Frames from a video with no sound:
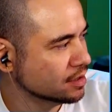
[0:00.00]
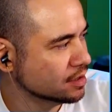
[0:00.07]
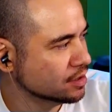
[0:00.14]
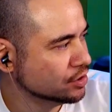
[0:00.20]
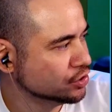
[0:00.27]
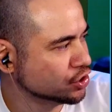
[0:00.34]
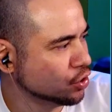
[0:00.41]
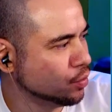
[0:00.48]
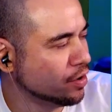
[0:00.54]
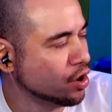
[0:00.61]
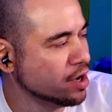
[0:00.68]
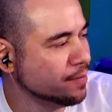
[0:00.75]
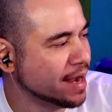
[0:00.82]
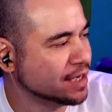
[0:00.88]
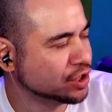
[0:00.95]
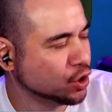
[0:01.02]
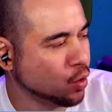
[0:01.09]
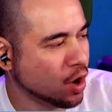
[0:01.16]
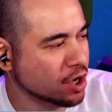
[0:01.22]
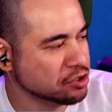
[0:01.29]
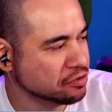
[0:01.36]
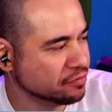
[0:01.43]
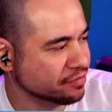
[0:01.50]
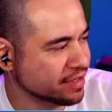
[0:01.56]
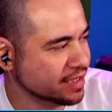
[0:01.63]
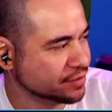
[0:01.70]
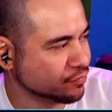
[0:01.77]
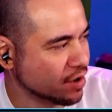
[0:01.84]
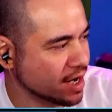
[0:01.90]
So we only made 200 of
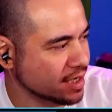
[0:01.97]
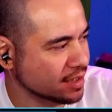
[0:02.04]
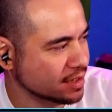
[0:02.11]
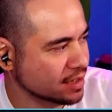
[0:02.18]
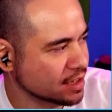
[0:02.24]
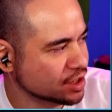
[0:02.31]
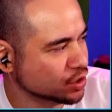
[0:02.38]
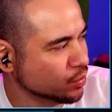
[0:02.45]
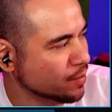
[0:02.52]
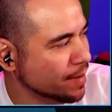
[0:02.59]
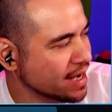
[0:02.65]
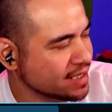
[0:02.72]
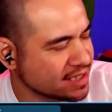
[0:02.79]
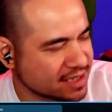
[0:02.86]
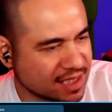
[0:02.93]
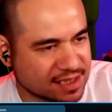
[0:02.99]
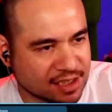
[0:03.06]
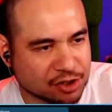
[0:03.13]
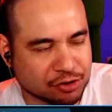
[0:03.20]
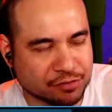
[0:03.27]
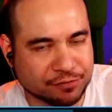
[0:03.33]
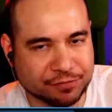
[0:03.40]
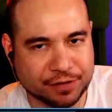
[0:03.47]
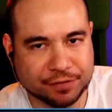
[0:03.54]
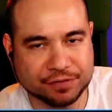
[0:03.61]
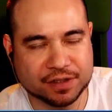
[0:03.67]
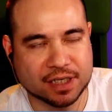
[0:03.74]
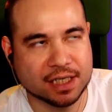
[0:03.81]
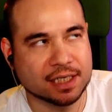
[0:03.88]
these, right? So we made
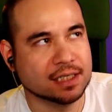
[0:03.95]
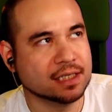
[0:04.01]
650,